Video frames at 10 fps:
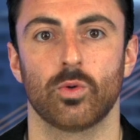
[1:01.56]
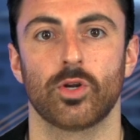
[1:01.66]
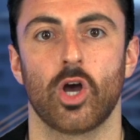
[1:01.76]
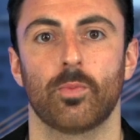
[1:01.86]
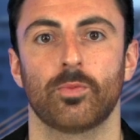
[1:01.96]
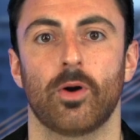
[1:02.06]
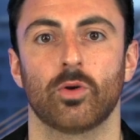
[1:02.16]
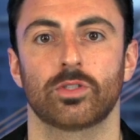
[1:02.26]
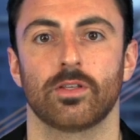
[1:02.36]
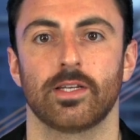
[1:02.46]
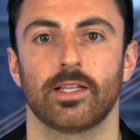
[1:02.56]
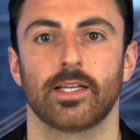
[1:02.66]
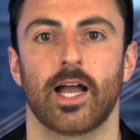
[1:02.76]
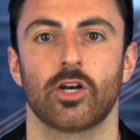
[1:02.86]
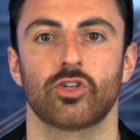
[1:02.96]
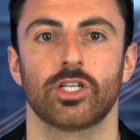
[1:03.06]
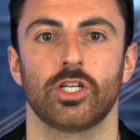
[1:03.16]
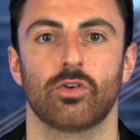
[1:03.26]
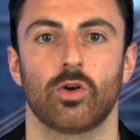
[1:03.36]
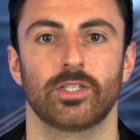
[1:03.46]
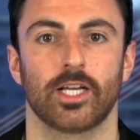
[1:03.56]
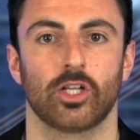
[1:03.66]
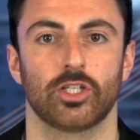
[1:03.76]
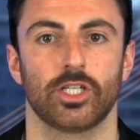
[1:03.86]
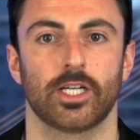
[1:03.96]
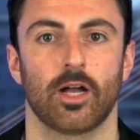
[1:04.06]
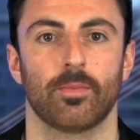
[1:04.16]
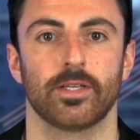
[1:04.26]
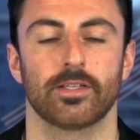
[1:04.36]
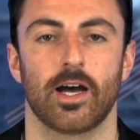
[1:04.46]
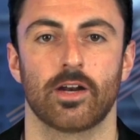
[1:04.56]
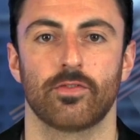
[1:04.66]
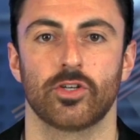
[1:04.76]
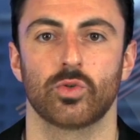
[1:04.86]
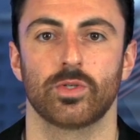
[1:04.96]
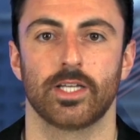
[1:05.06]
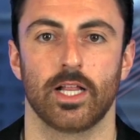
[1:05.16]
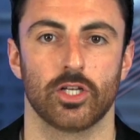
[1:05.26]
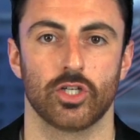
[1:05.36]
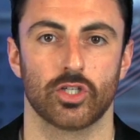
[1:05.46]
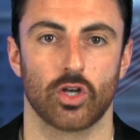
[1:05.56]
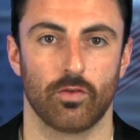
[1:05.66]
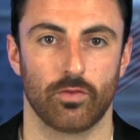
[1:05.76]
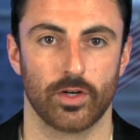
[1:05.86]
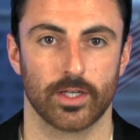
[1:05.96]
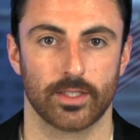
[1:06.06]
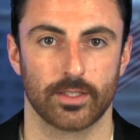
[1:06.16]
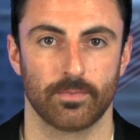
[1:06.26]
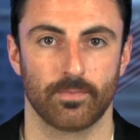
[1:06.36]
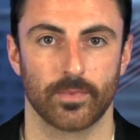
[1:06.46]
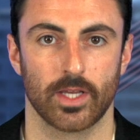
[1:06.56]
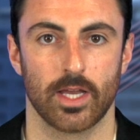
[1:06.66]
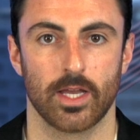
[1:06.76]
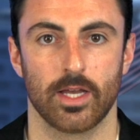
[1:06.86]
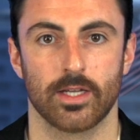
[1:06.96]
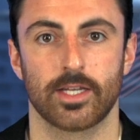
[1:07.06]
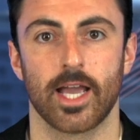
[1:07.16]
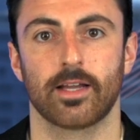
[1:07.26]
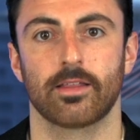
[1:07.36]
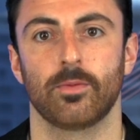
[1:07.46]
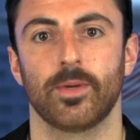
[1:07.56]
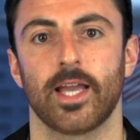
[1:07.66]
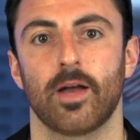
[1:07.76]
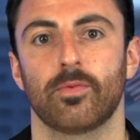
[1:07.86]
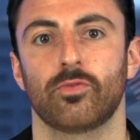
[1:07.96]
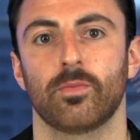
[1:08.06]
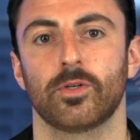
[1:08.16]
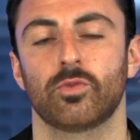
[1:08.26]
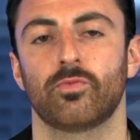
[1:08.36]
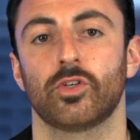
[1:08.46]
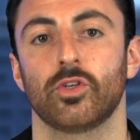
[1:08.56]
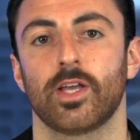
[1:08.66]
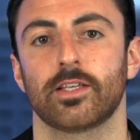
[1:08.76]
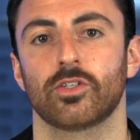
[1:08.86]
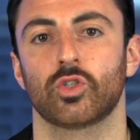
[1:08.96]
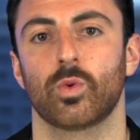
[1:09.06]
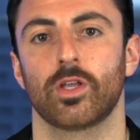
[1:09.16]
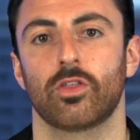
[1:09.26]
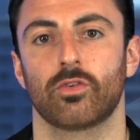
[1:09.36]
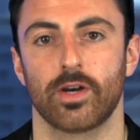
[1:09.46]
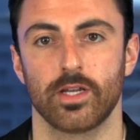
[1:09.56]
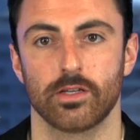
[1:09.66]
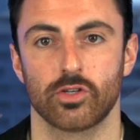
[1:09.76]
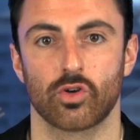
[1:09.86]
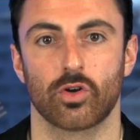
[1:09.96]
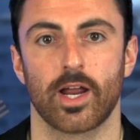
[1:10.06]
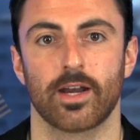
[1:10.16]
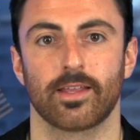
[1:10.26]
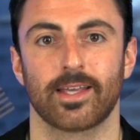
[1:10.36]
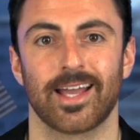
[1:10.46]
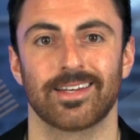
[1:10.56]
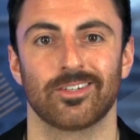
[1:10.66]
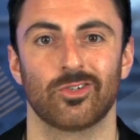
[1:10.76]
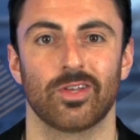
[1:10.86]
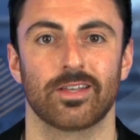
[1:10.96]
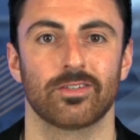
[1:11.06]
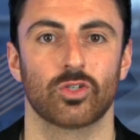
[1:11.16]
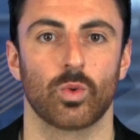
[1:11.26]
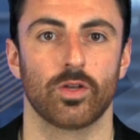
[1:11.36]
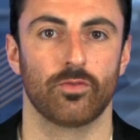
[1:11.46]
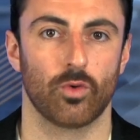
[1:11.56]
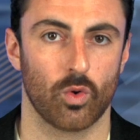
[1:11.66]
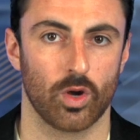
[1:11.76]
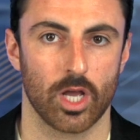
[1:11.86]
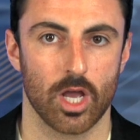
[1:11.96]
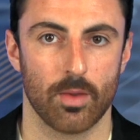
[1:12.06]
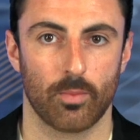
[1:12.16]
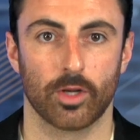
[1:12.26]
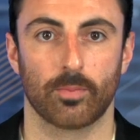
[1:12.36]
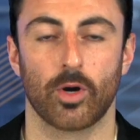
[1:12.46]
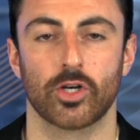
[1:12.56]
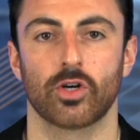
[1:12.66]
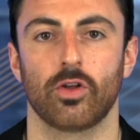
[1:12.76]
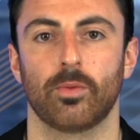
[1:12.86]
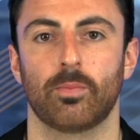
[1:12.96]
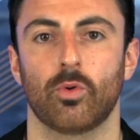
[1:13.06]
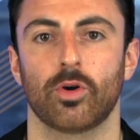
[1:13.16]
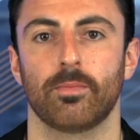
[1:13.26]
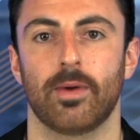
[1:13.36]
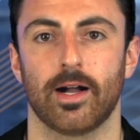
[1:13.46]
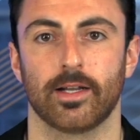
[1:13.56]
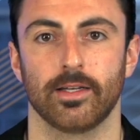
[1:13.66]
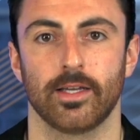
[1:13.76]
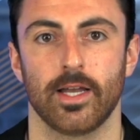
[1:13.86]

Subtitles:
would help bolster the nearly 100-year-old technology company's artificial intelligence offerings. Tech, the big outperformer for 2023, struggled out of the gate in 2024, putting pressure on the broader market.